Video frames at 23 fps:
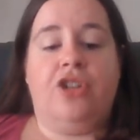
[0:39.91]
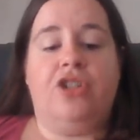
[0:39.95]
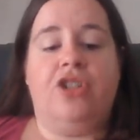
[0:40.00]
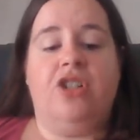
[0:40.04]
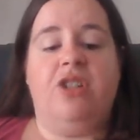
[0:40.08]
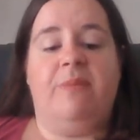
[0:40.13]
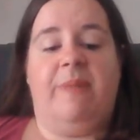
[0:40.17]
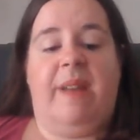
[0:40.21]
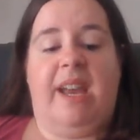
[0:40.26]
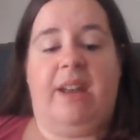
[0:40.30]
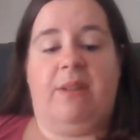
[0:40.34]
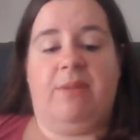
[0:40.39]

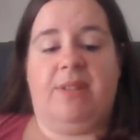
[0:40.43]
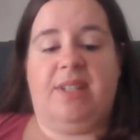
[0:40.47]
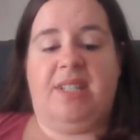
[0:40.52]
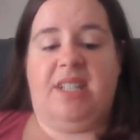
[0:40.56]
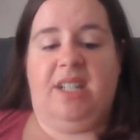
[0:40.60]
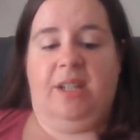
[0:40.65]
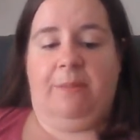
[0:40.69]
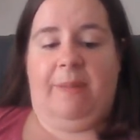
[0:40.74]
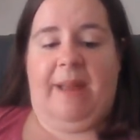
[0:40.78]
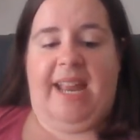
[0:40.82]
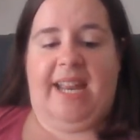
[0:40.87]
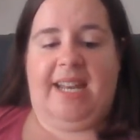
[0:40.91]
Too bad we're
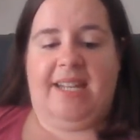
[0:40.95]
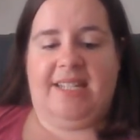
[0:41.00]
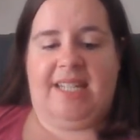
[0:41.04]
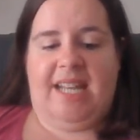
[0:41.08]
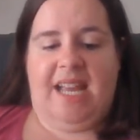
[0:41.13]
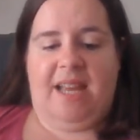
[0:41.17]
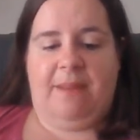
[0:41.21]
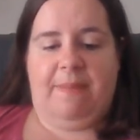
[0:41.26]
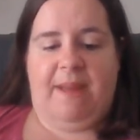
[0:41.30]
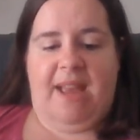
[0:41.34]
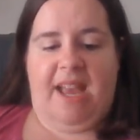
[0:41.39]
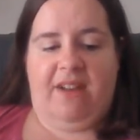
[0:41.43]
still paying
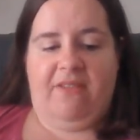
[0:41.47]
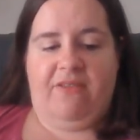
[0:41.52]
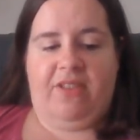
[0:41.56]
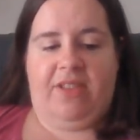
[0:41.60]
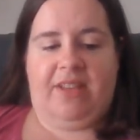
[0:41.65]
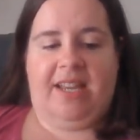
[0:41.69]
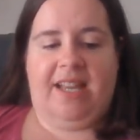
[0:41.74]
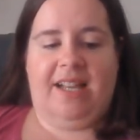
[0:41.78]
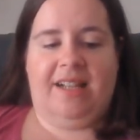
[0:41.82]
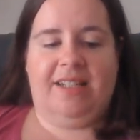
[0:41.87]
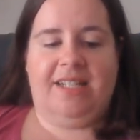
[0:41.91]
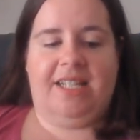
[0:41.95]
Dad back for the
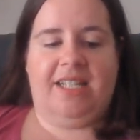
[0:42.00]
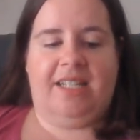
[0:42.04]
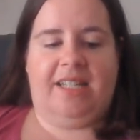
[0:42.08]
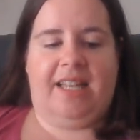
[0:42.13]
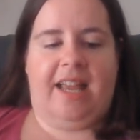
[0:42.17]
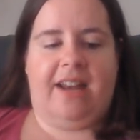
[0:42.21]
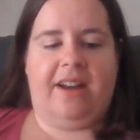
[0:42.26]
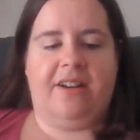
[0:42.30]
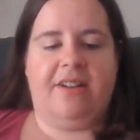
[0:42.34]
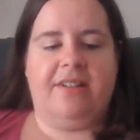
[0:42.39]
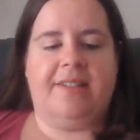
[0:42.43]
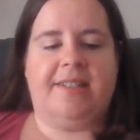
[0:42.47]

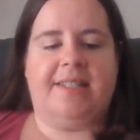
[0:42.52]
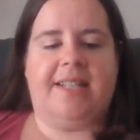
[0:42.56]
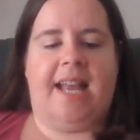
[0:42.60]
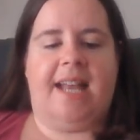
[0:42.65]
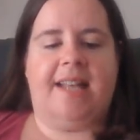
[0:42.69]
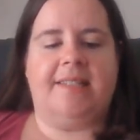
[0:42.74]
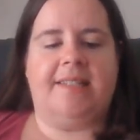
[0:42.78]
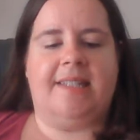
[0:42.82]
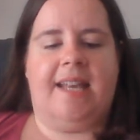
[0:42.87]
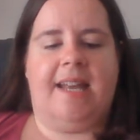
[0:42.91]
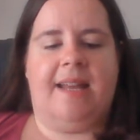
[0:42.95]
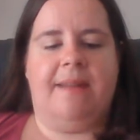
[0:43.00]
calculator,
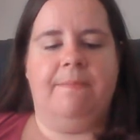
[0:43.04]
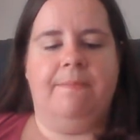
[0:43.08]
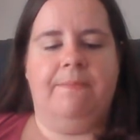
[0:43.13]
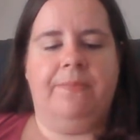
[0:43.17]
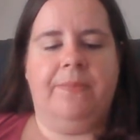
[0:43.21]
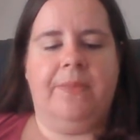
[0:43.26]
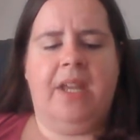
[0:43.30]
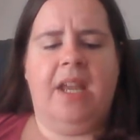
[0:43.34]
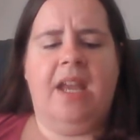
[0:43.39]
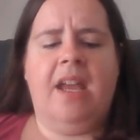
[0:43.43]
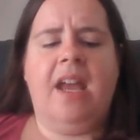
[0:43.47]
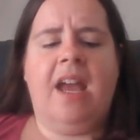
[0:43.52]
Scott said.
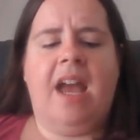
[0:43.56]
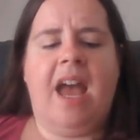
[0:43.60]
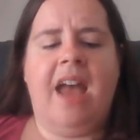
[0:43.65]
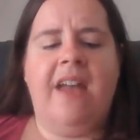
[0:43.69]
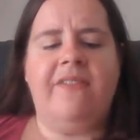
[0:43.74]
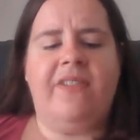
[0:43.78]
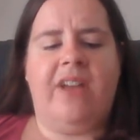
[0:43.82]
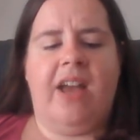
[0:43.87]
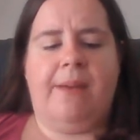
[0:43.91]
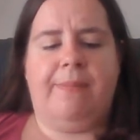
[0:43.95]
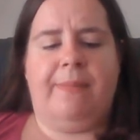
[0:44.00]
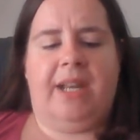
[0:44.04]

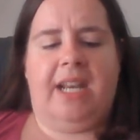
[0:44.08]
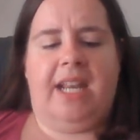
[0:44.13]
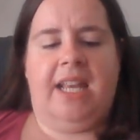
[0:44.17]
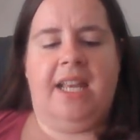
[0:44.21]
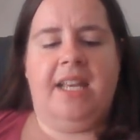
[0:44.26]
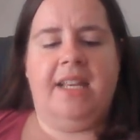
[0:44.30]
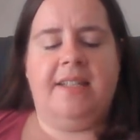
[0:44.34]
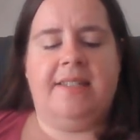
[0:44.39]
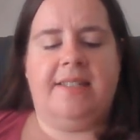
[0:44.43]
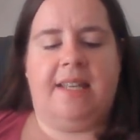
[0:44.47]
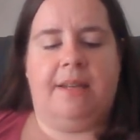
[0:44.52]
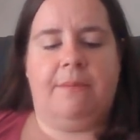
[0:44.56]
I've got
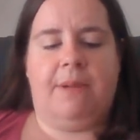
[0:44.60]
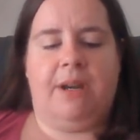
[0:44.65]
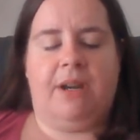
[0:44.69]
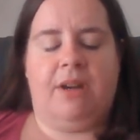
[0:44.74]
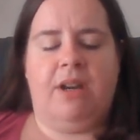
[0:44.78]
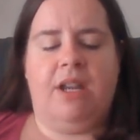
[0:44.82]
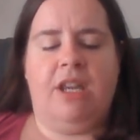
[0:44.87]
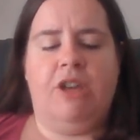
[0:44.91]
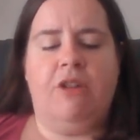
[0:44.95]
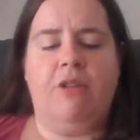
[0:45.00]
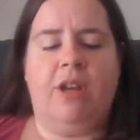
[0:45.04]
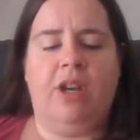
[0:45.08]
money, said
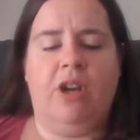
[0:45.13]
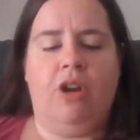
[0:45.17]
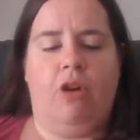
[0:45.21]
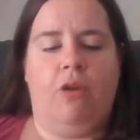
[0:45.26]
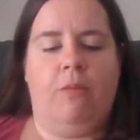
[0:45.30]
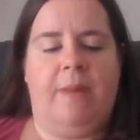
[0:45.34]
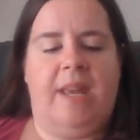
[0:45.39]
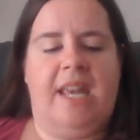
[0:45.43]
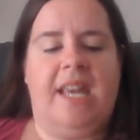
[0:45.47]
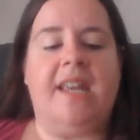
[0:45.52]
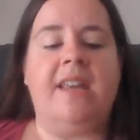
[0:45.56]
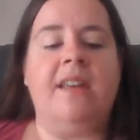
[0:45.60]
Barry. You can owe
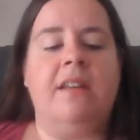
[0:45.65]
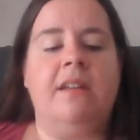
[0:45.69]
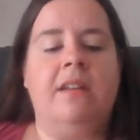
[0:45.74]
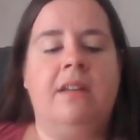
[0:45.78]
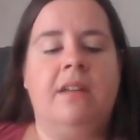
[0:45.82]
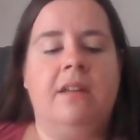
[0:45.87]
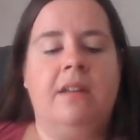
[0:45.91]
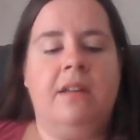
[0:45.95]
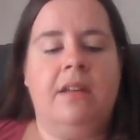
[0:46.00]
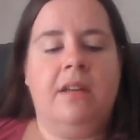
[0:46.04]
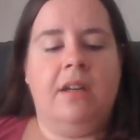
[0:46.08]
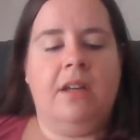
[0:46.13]
me.
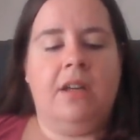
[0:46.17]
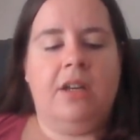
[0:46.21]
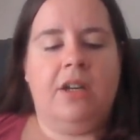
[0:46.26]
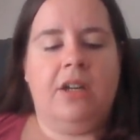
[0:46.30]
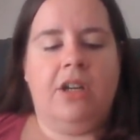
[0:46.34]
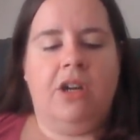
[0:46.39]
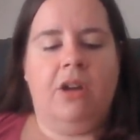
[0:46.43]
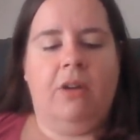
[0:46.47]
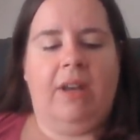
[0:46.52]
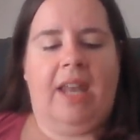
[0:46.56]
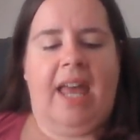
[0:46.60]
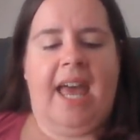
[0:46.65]

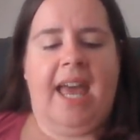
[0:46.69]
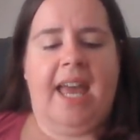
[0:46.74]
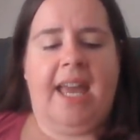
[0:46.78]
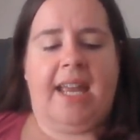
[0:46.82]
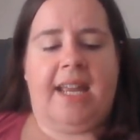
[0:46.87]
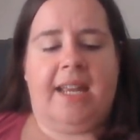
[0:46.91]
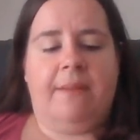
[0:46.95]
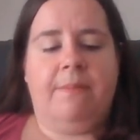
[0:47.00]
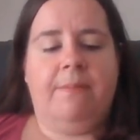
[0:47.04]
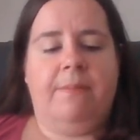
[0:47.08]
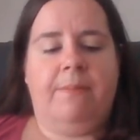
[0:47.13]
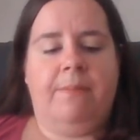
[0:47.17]
No
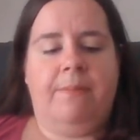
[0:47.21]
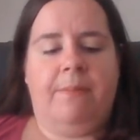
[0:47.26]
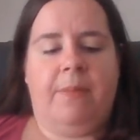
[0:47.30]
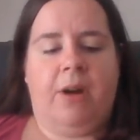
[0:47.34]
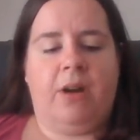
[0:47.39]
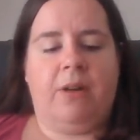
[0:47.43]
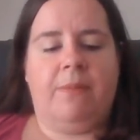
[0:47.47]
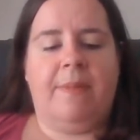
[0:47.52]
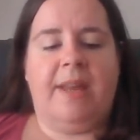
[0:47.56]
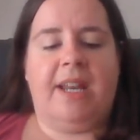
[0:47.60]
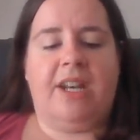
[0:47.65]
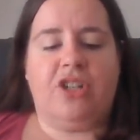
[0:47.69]
lie.
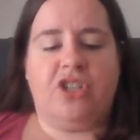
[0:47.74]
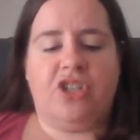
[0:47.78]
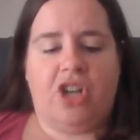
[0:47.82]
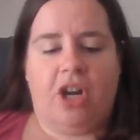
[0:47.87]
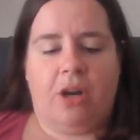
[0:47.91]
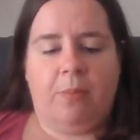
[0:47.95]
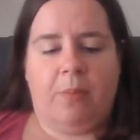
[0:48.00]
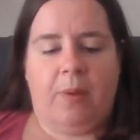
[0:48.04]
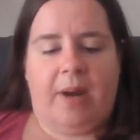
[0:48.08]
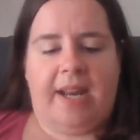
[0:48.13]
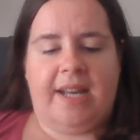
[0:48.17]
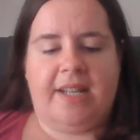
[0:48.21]
Mark made a
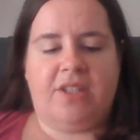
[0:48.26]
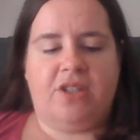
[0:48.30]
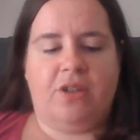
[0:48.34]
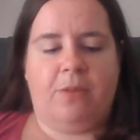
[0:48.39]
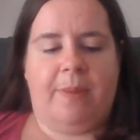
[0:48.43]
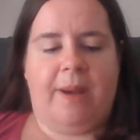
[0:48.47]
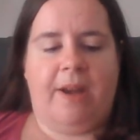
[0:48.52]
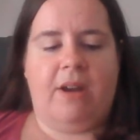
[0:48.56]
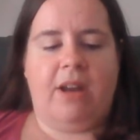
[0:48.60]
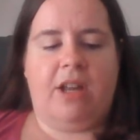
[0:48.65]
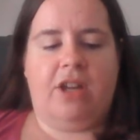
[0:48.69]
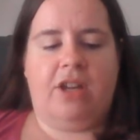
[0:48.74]
sharp right so
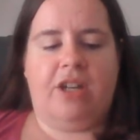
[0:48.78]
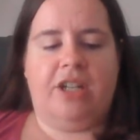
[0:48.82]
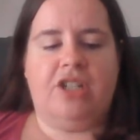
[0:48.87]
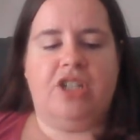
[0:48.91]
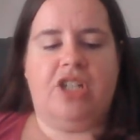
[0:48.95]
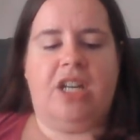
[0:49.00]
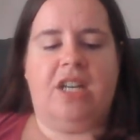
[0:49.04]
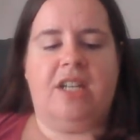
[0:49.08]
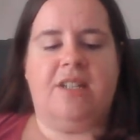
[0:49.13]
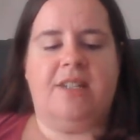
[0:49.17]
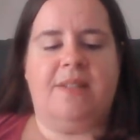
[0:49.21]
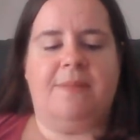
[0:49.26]
Barry couldn't
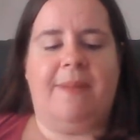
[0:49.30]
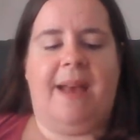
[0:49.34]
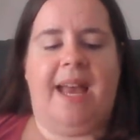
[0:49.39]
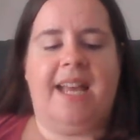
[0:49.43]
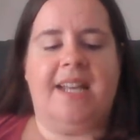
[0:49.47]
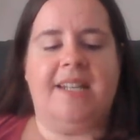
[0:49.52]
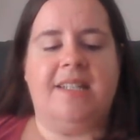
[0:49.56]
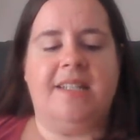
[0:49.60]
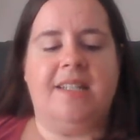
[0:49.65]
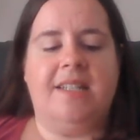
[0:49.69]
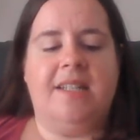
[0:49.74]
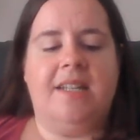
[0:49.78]
change his
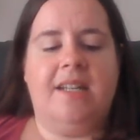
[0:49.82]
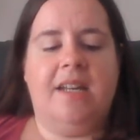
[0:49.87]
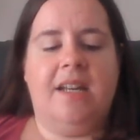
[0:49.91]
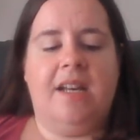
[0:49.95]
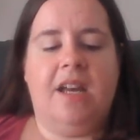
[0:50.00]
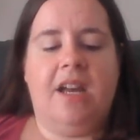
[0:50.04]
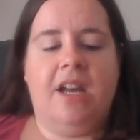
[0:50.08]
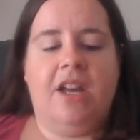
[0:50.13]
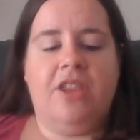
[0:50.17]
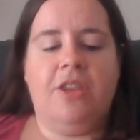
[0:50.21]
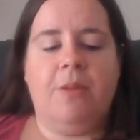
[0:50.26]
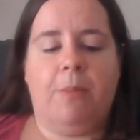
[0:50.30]
mind.
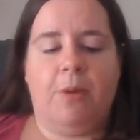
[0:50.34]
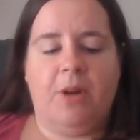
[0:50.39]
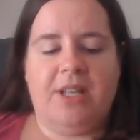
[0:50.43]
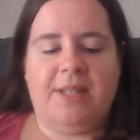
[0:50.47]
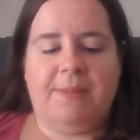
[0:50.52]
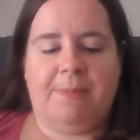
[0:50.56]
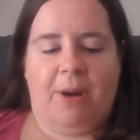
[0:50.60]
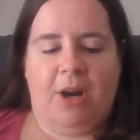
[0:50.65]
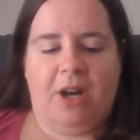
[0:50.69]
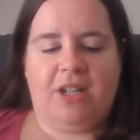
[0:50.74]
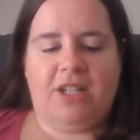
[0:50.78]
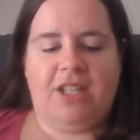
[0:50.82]
The boys
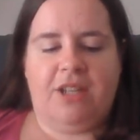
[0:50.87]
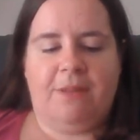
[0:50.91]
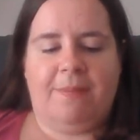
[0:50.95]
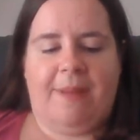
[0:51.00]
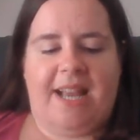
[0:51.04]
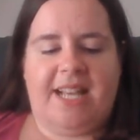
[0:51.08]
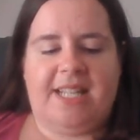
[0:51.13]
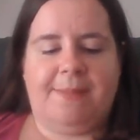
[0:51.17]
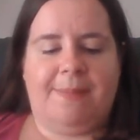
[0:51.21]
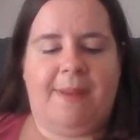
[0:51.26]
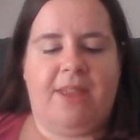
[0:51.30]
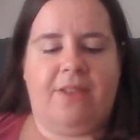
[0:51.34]
parked their
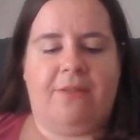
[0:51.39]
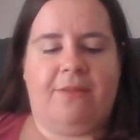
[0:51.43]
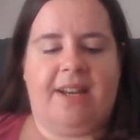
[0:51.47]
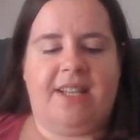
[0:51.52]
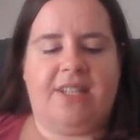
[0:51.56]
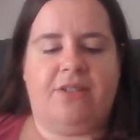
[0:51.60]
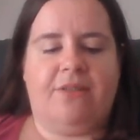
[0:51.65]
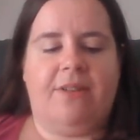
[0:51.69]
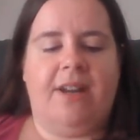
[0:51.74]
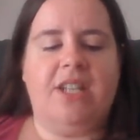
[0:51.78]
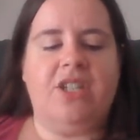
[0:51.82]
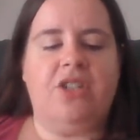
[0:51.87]
bikes by the
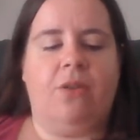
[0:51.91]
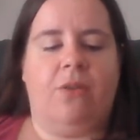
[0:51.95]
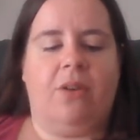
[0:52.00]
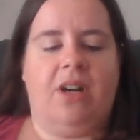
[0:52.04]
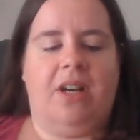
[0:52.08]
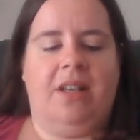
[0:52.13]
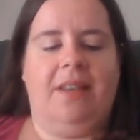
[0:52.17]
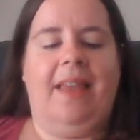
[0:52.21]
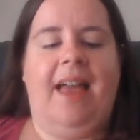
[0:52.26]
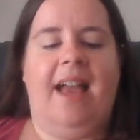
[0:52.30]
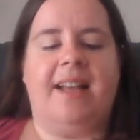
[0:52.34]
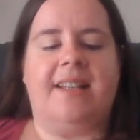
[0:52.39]
restaurant door
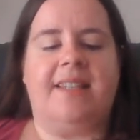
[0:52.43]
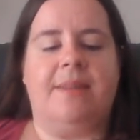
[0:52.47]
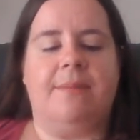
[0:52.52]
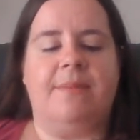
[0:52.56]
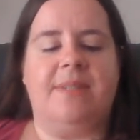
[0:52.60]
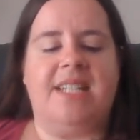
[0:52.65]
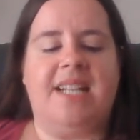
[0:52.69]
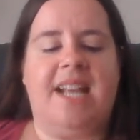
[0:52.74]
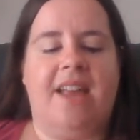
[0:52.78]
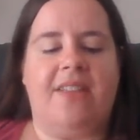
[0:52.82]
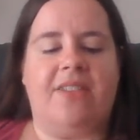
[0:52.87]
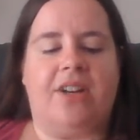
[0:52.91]
and locked them
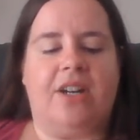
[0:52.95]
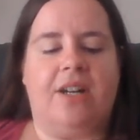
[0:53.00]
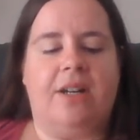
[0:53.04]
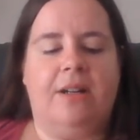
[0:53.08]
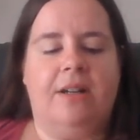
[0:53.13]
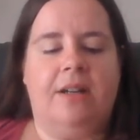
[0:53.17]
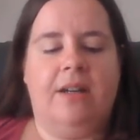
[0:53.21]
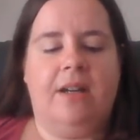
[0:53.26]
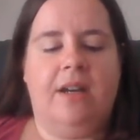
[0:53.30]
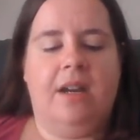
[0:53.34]
together.